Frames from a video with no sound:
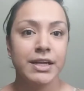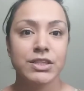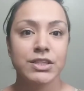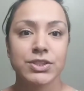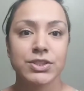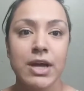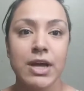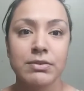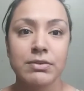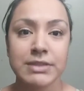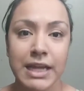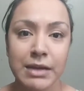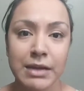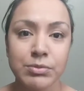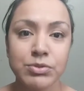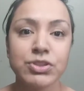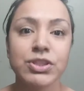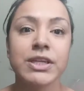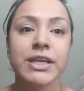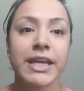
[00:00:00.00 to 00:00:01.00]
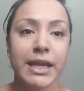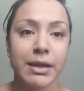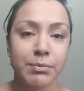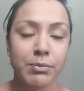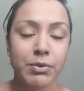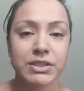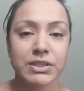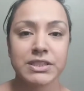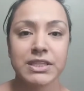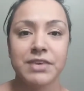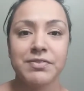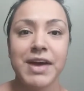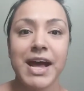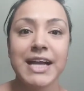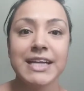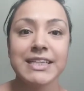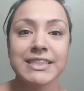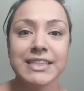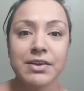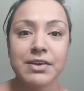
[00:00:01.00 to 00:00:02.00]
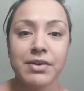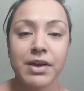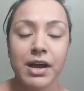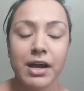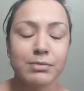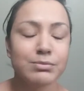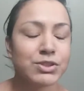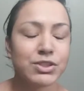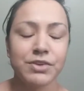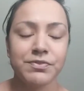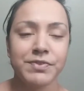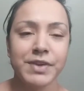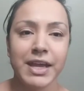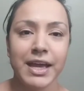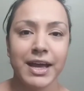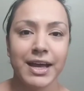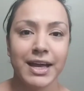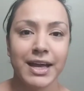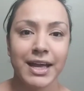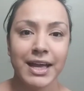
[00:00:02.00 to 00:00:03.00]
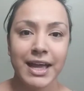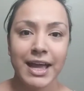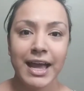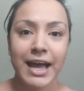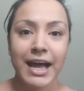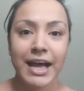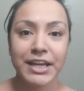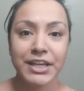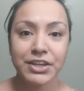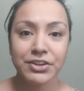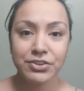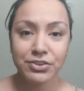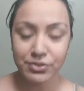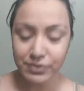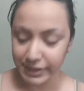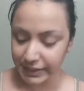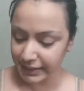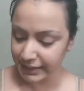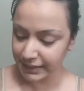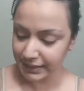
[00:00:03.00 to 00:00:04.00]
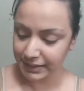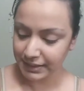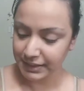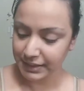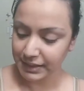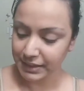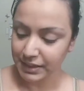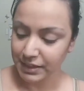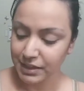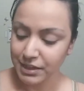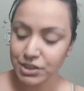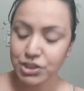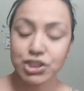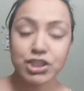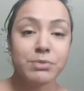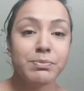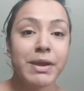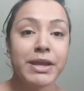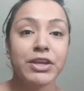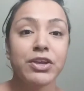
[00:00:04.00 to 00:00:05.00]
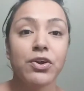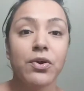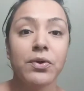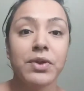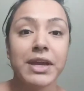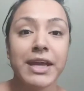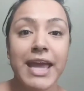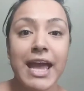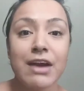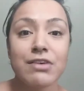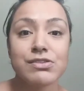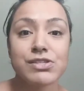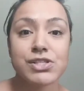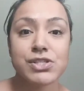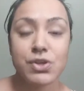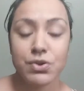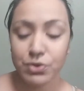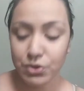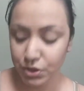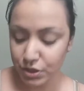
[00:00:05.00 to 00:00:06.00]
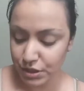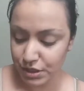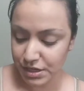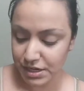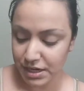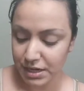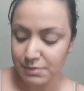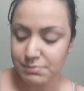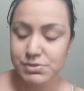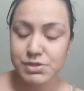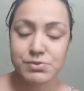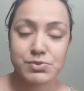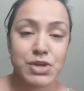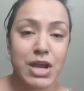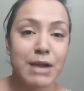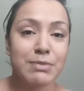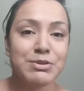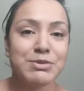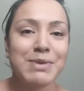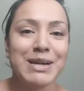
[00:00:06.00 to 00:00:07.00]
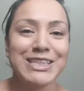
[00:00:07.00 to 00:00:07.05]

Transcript: so I was able to get more stuff. Hi, Steph. Um, Sophia, how you doing? you should make your own account so you could um, subscribe to my